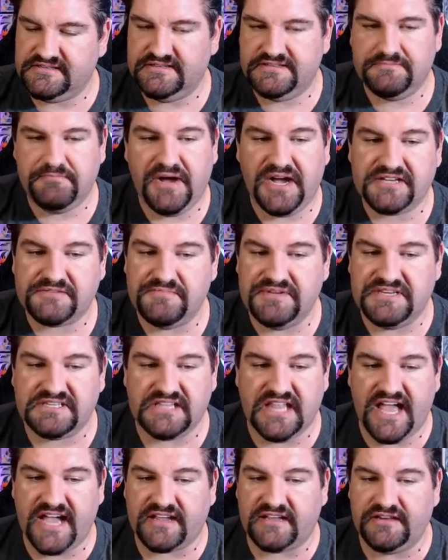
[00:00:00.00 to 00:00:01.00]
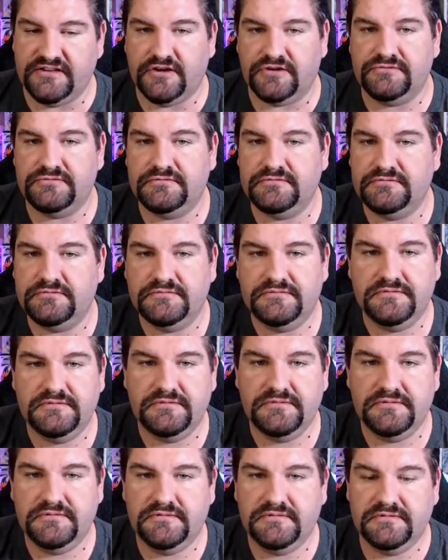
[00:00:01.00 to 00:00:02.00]
this box be slacking, yo.
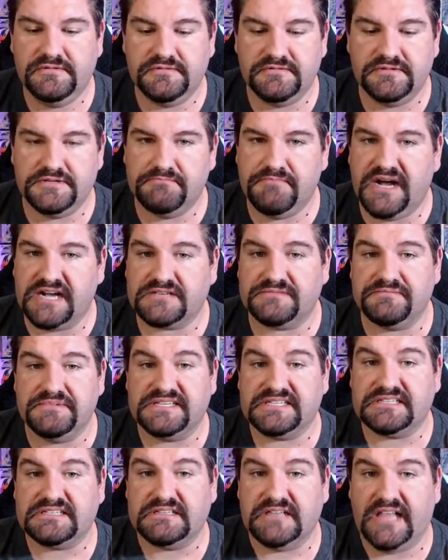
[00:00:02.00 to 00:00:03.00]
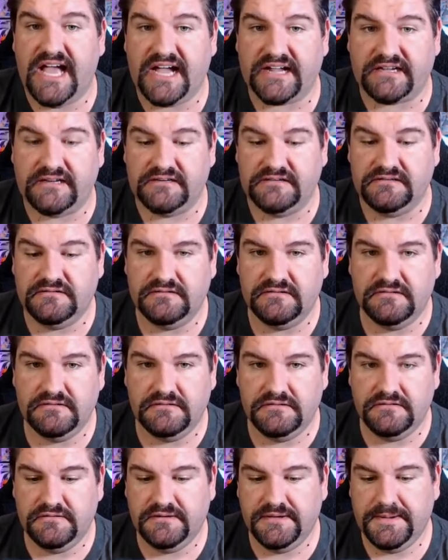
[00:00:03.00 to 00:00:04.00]
This box be slacking.
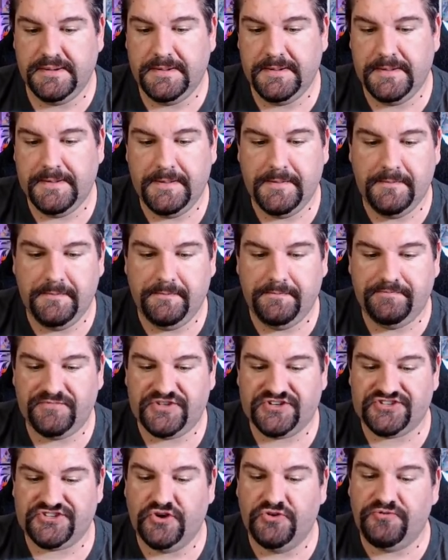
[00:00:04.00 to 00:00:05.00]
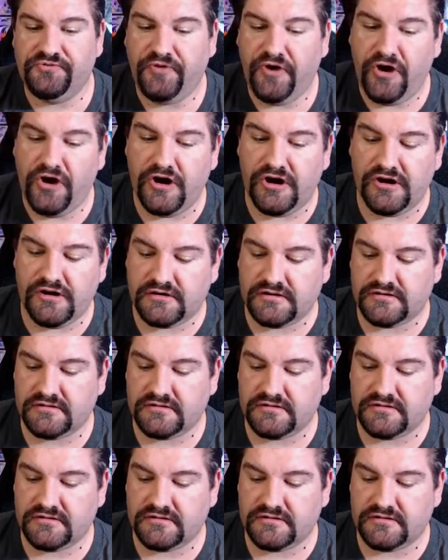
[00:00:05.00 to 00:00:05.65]
So far,